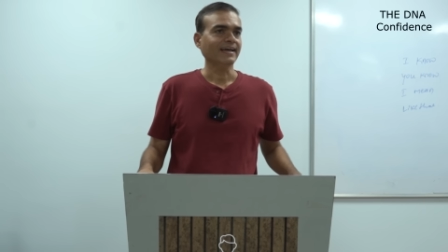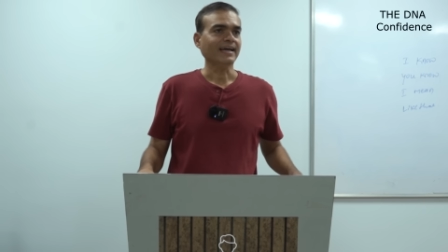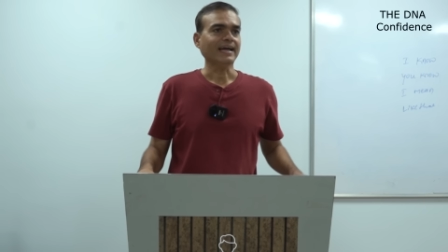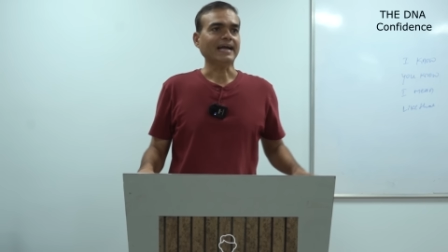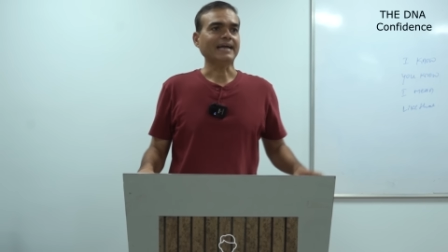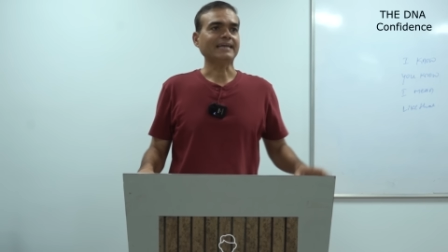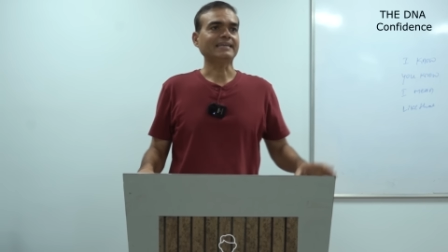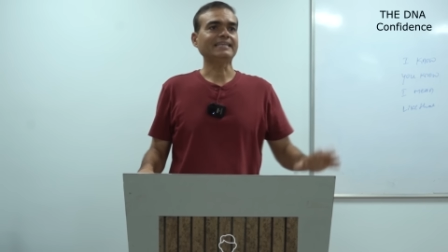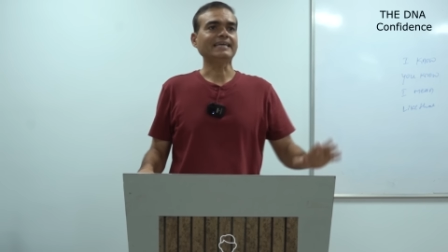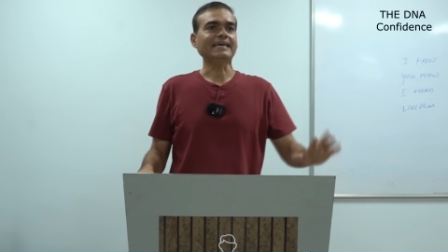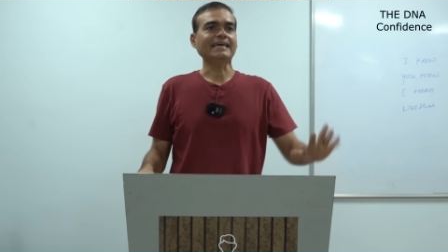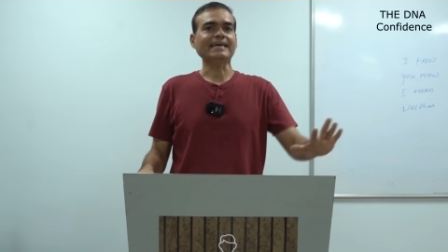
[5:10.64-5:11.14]

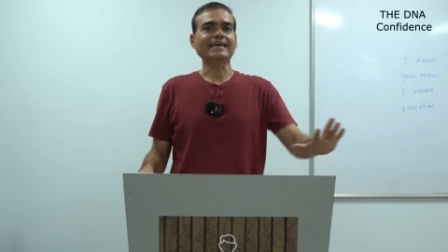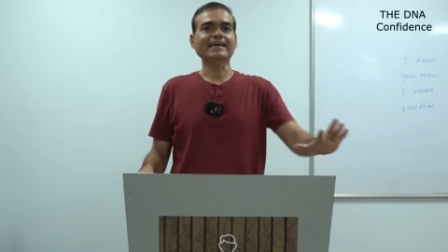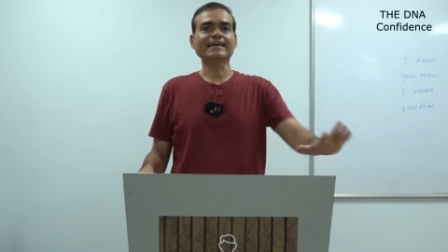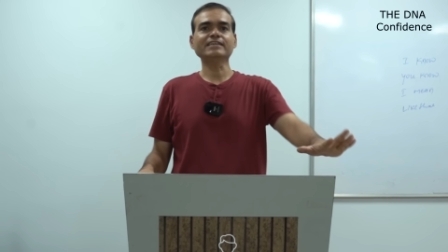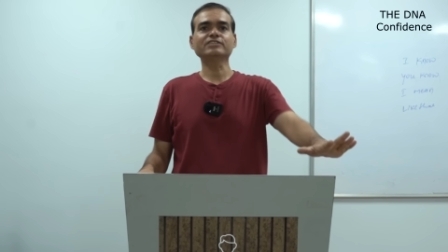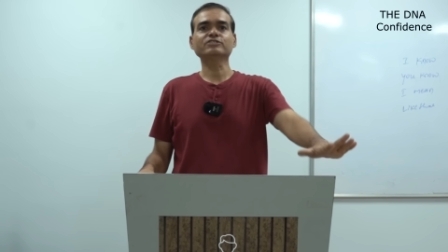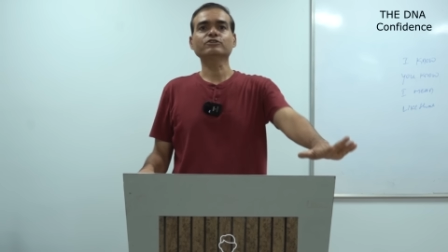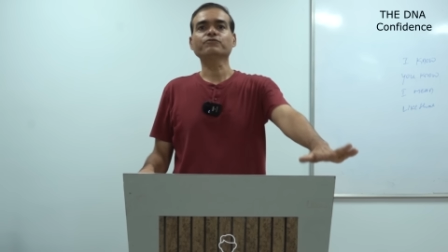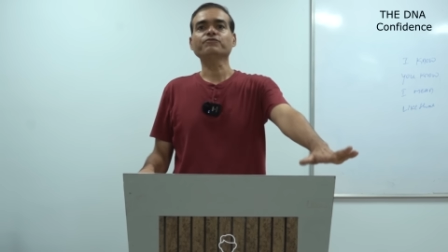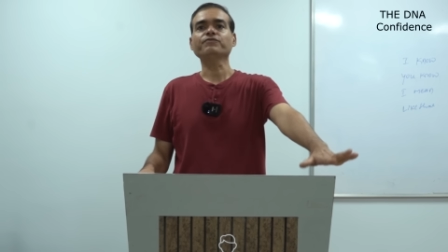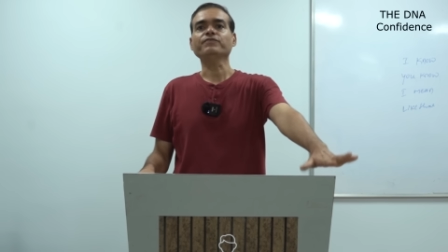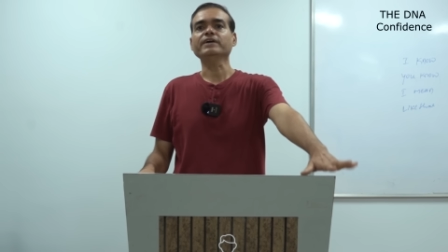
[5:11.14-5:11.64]
At the
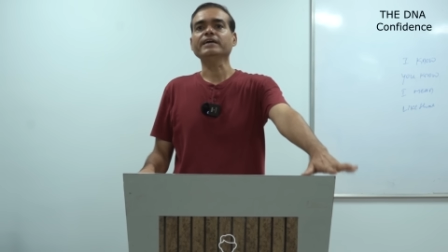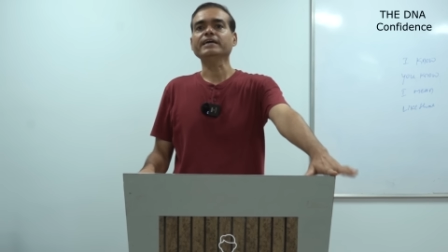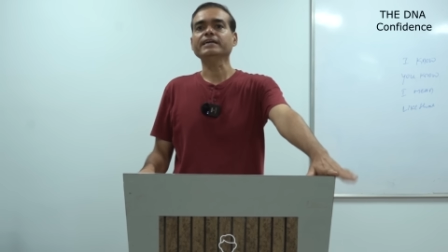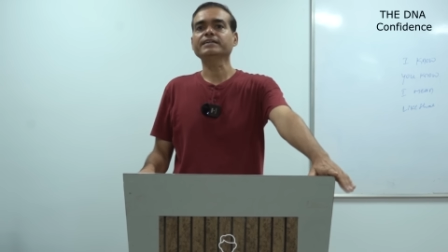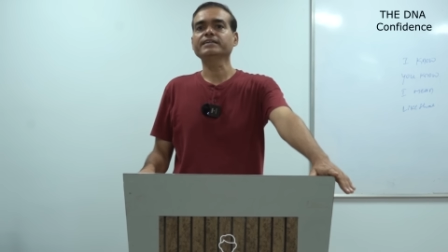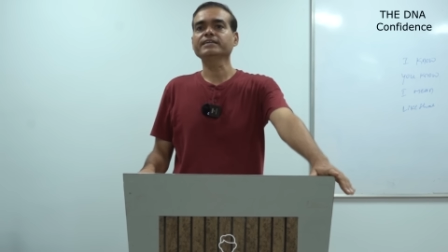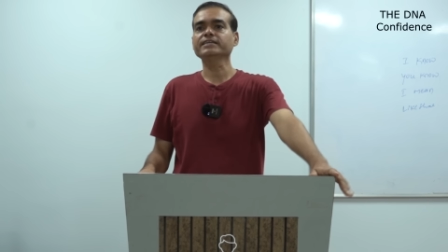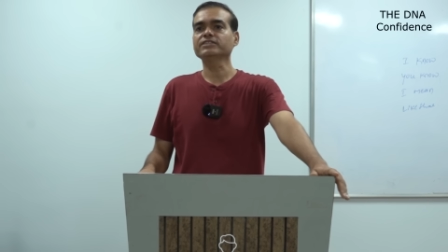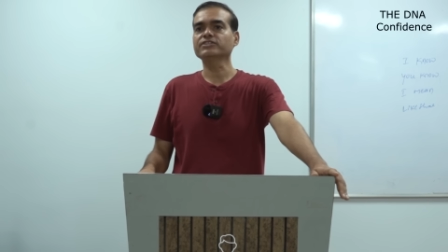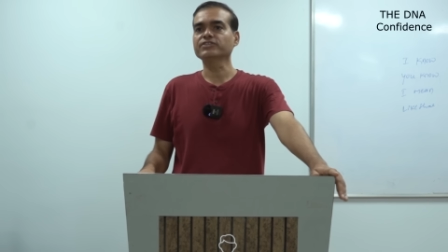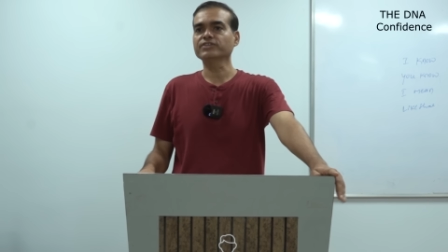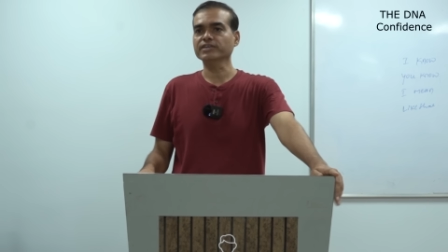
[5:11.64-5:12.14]
age of
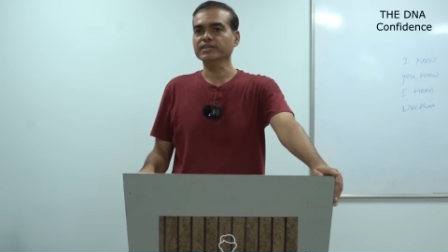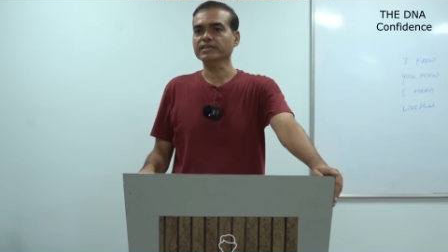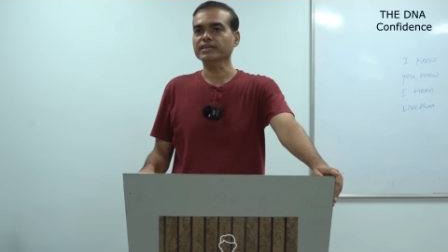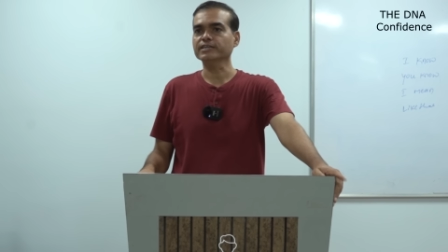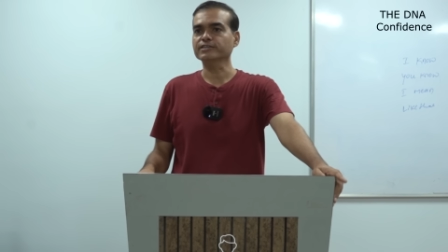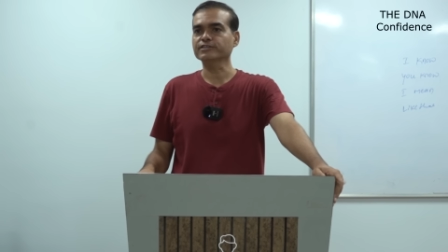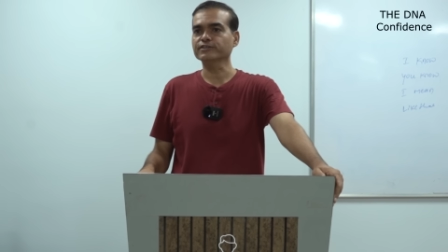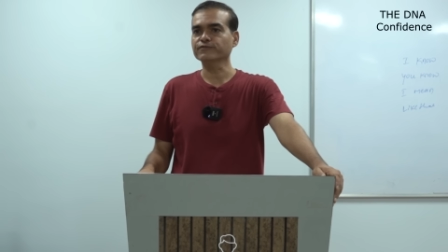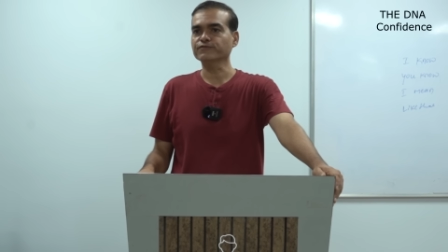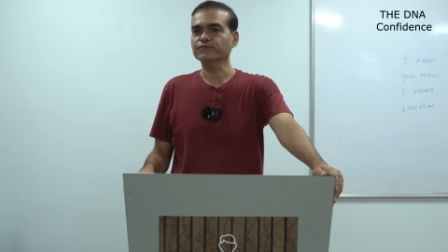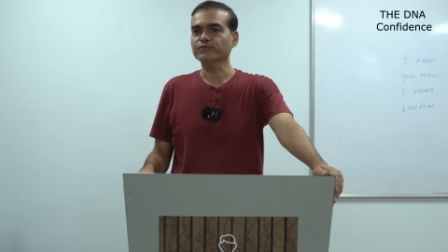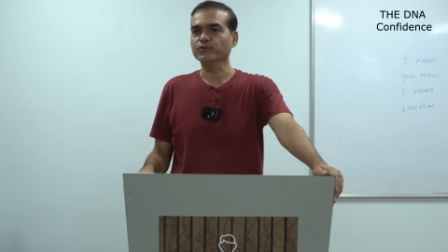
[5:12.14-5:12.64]
83,
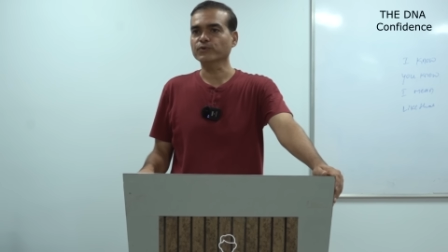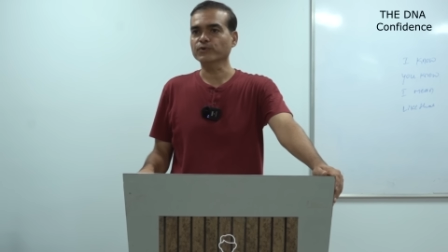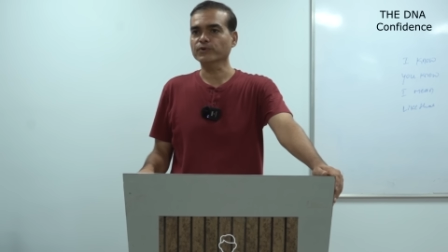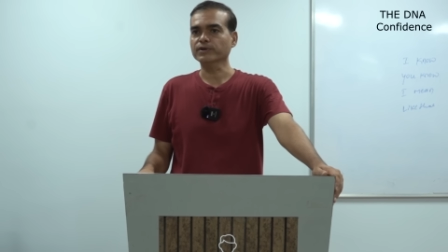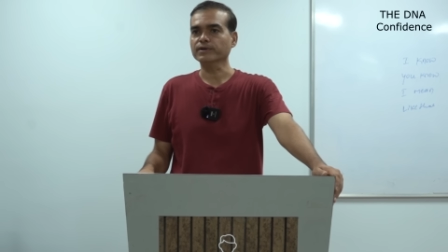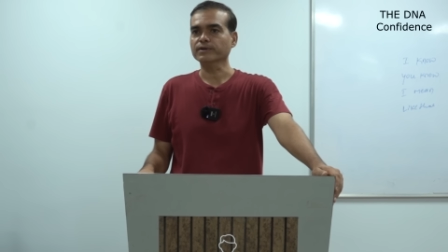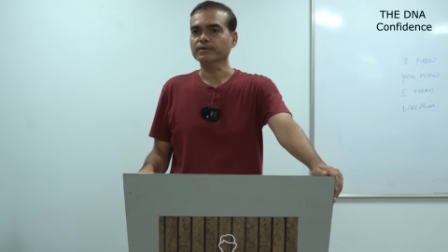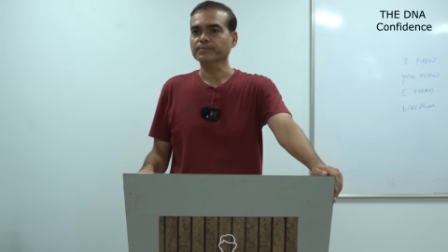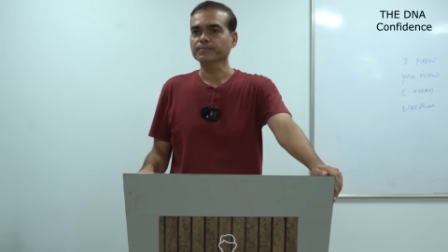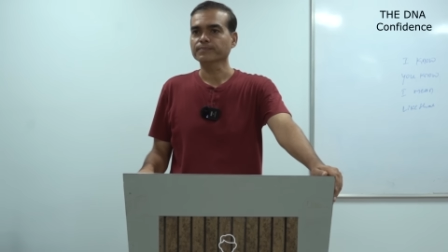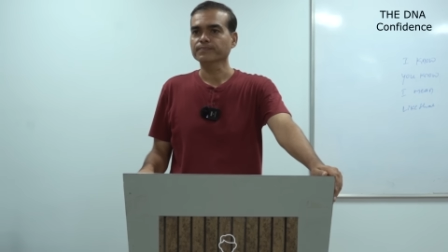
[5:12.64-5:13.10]
84,